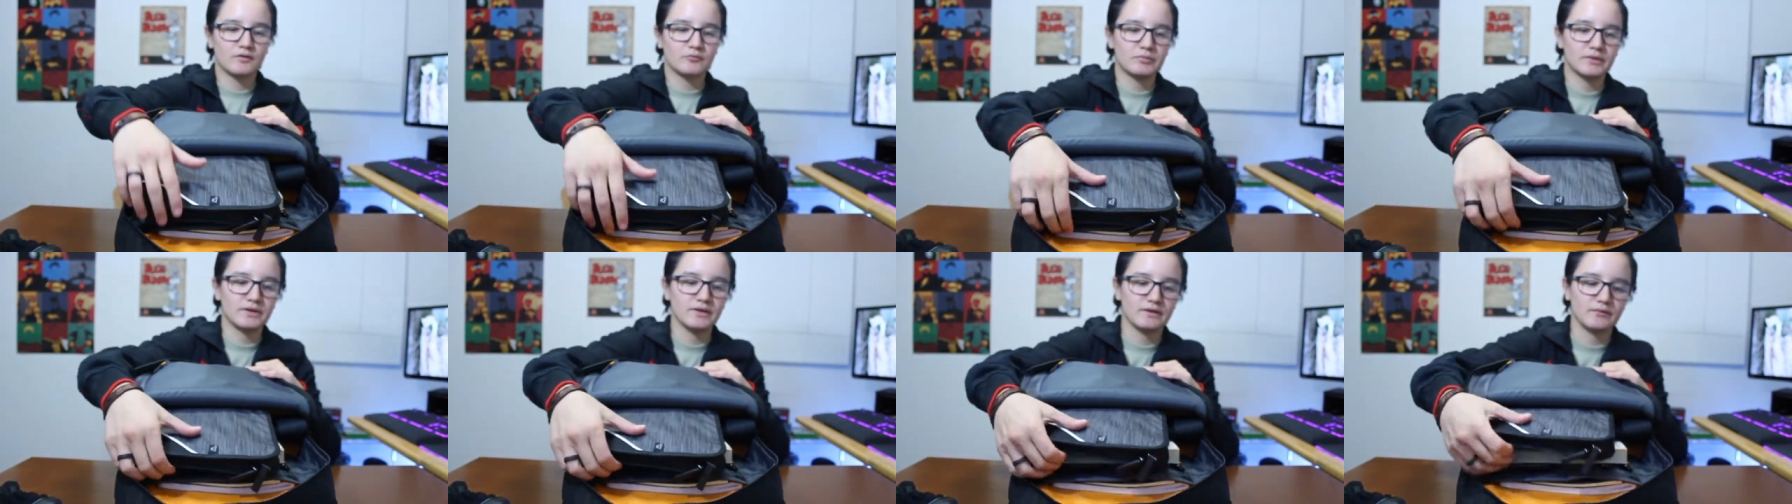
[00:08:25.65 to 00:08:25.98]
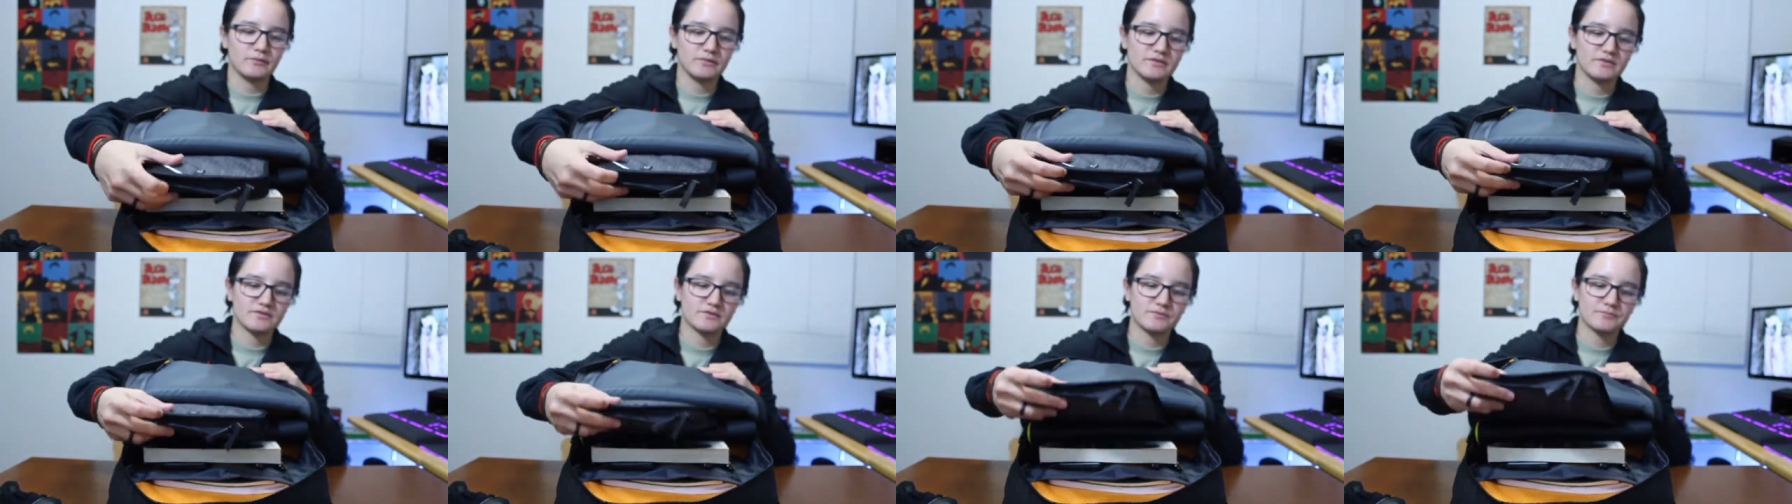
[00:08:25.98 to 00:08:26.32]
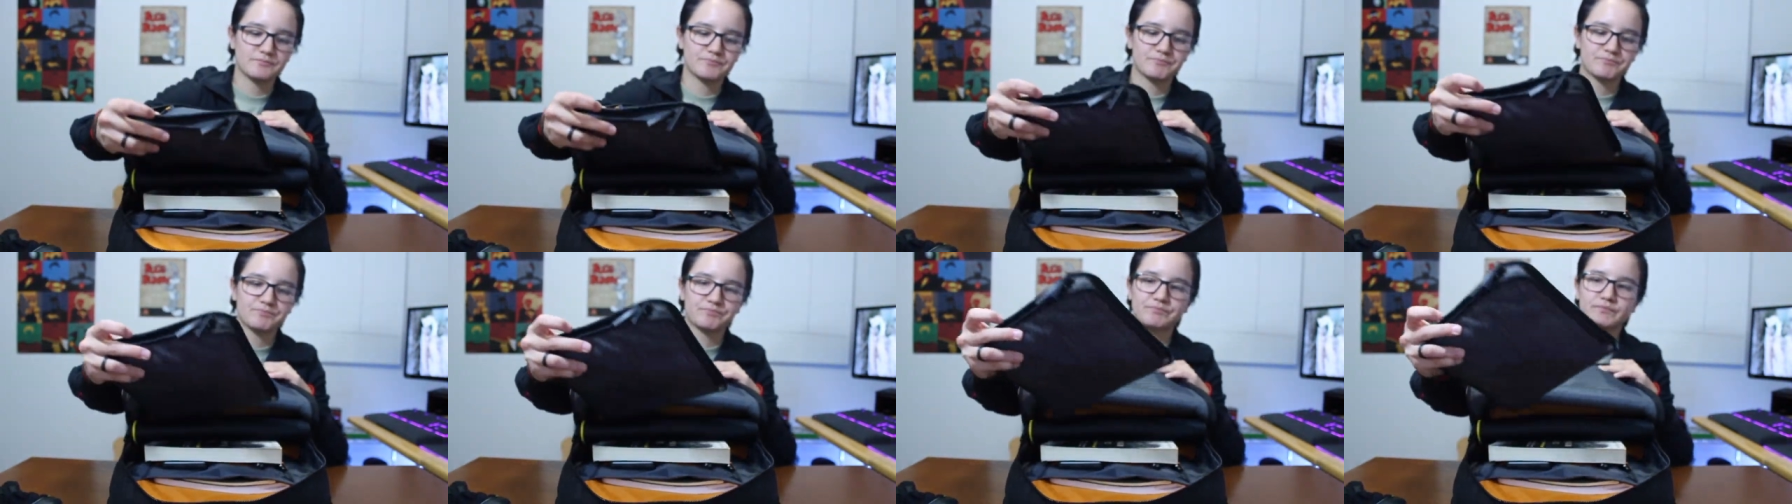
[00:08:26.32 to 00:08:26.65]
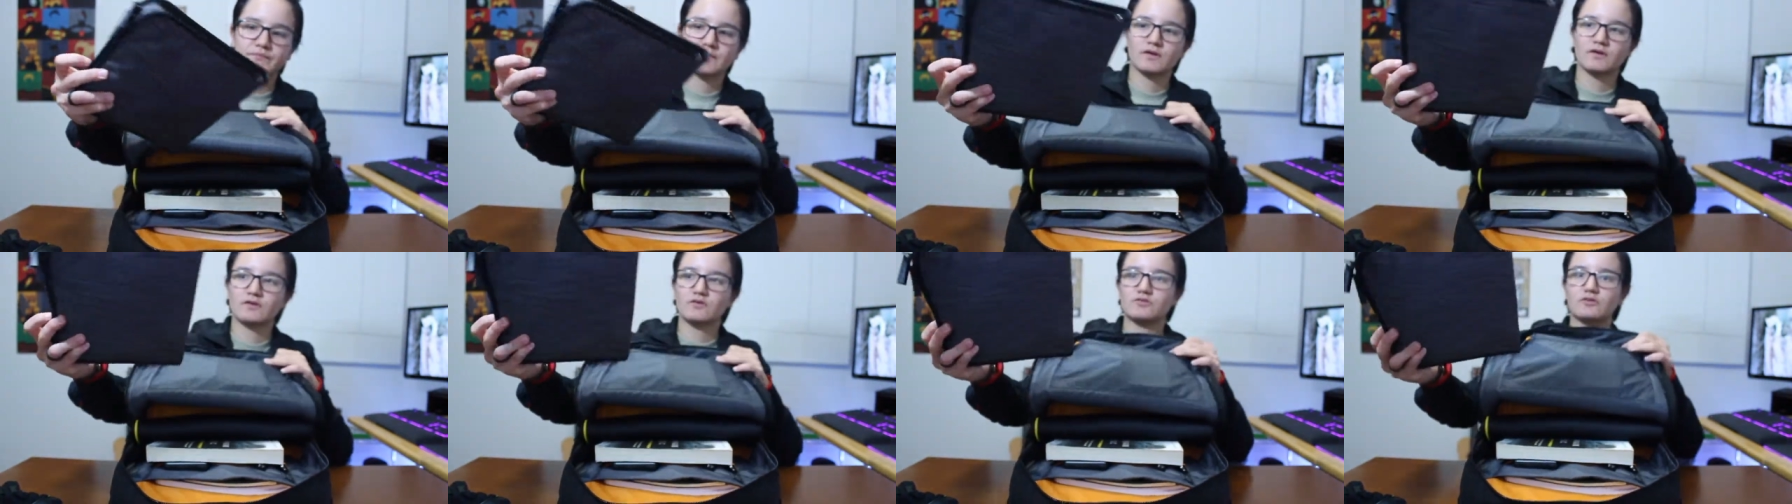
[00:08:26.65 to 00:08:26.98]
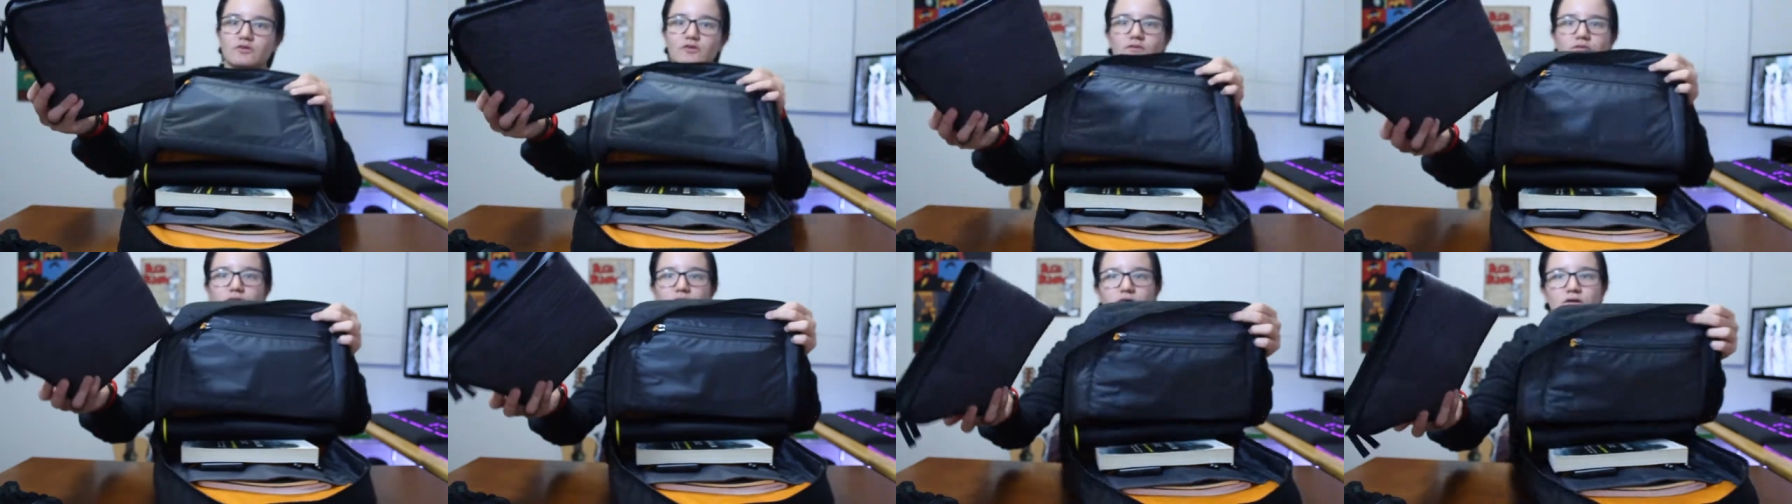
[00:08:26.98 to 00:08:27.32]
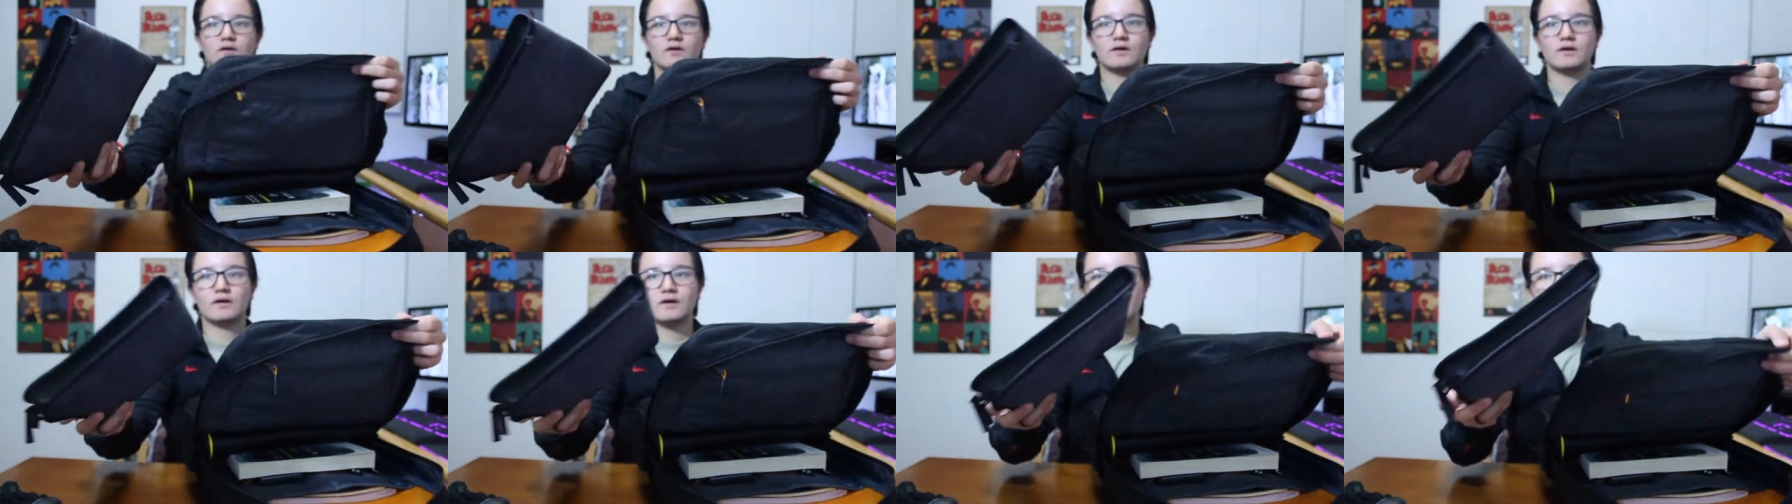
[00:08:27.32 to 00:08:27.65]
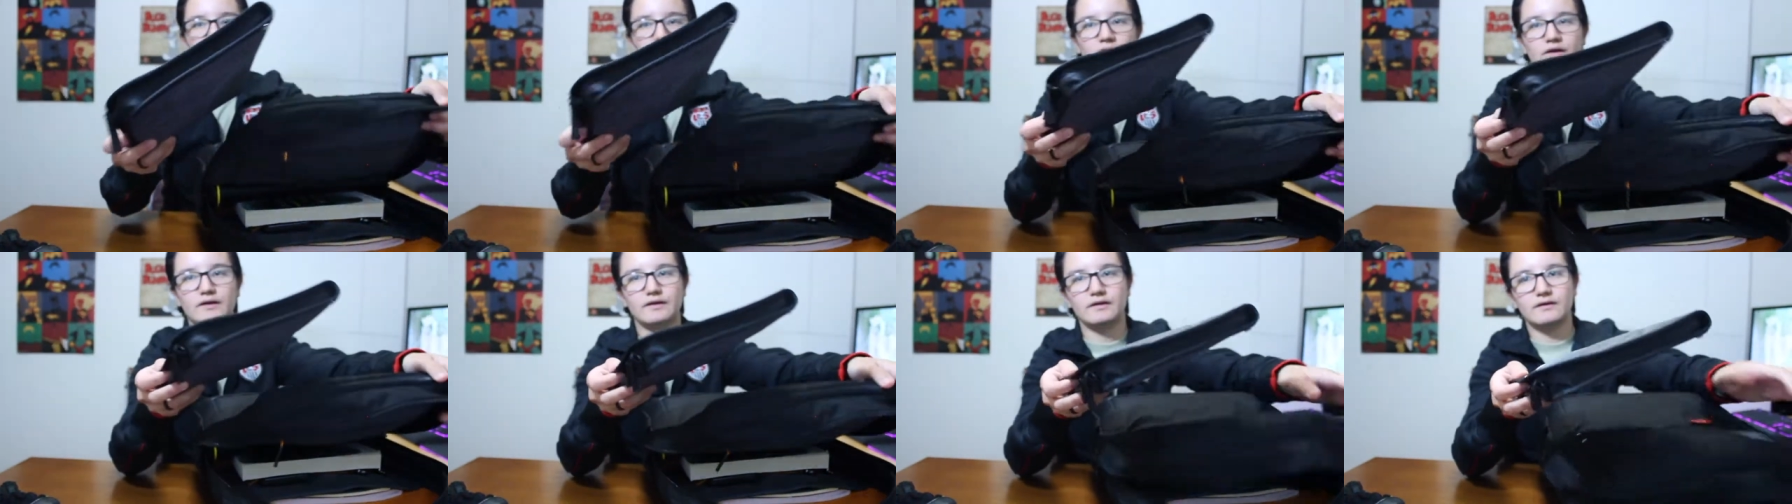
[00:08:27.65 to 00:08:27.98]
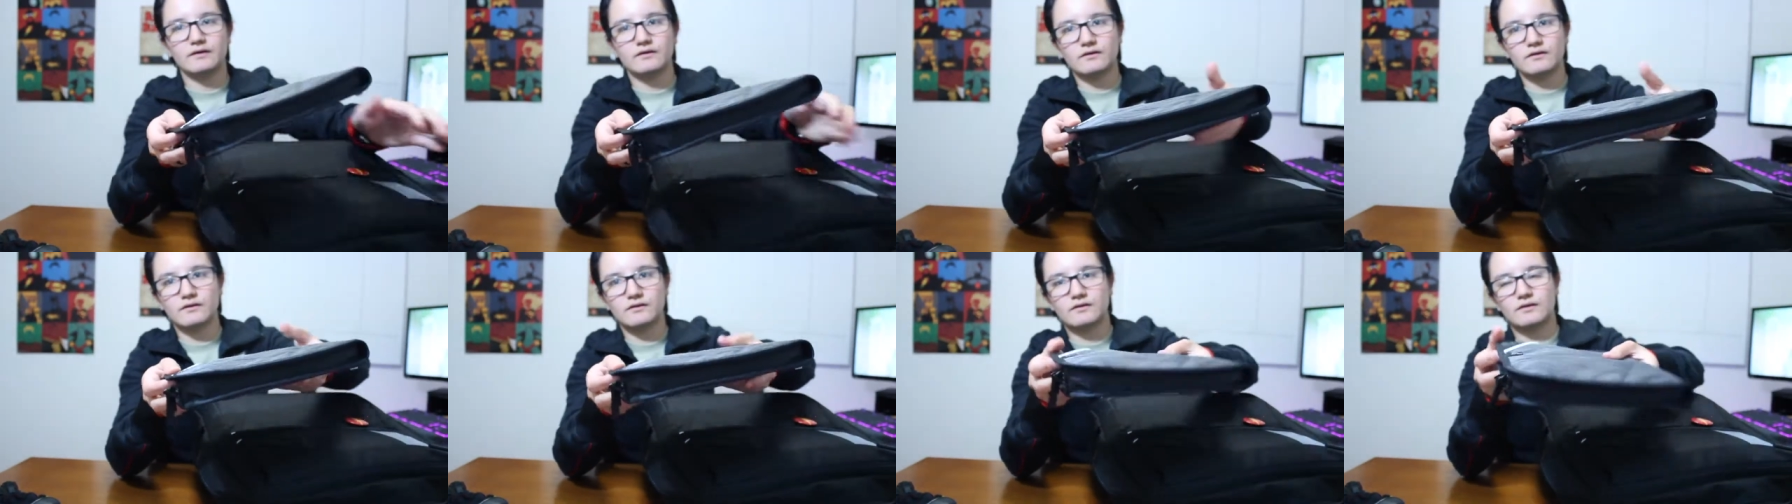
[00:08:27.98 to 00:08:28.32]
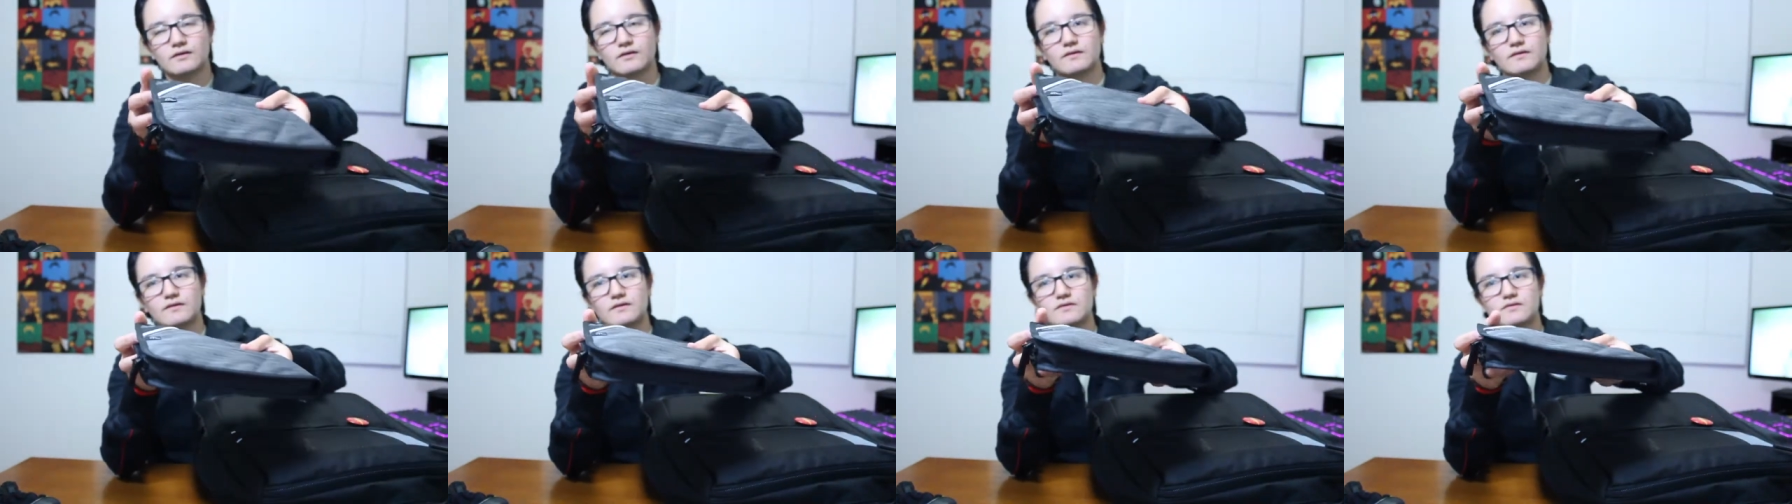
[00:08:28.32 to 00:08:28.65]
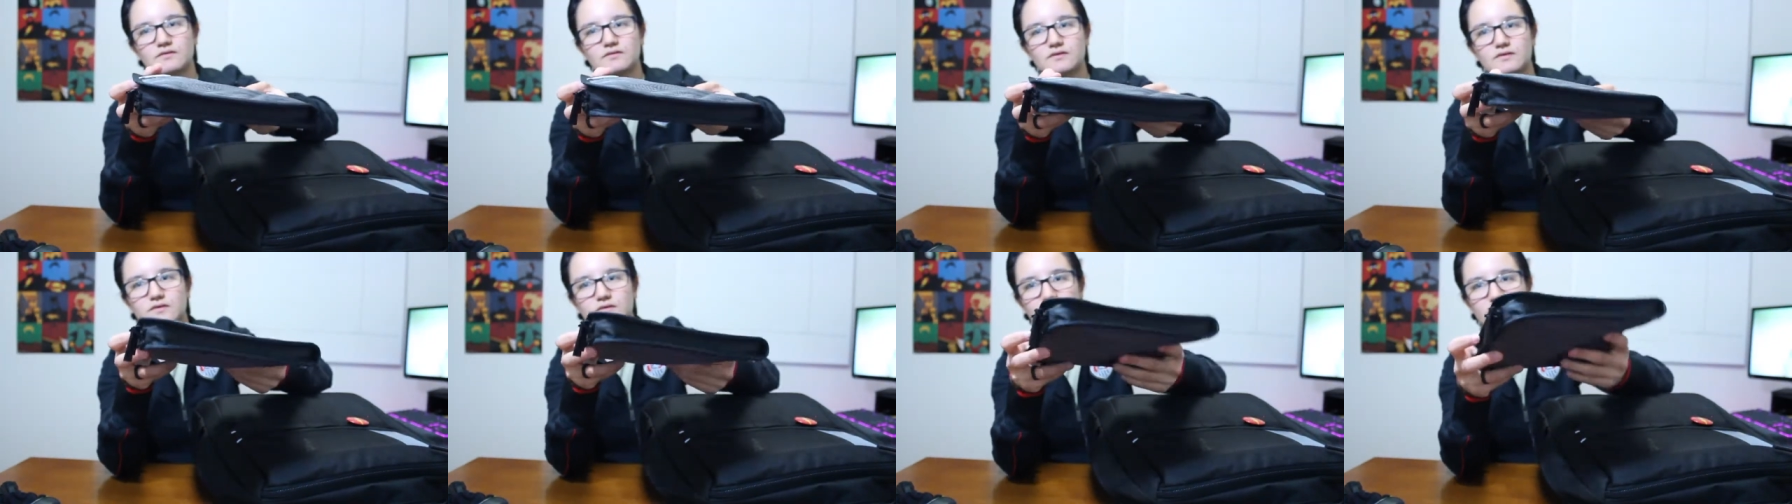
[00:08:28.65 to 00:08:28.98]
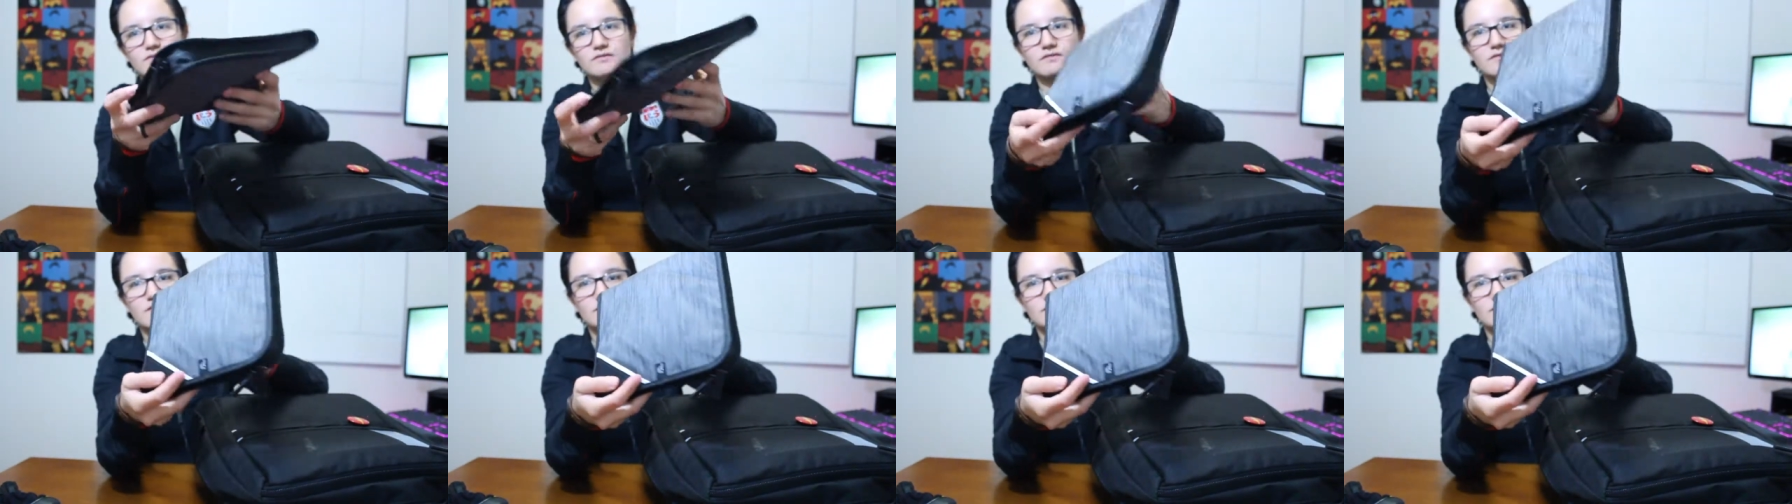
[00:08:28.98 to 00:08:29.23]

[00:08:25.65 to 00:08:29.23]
But anyways, so in here, this is